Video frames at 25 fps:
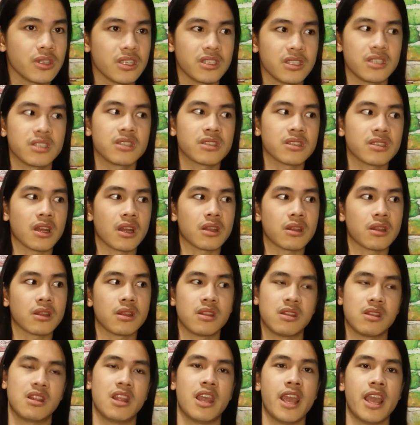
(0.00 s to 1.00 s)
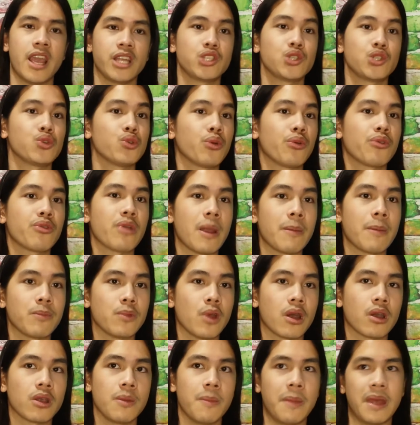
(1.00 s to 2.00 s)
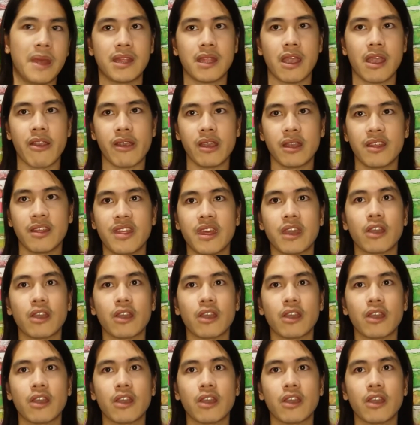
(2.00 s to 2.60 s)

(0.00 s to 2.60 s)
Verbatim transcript: This is not a true crime documentary.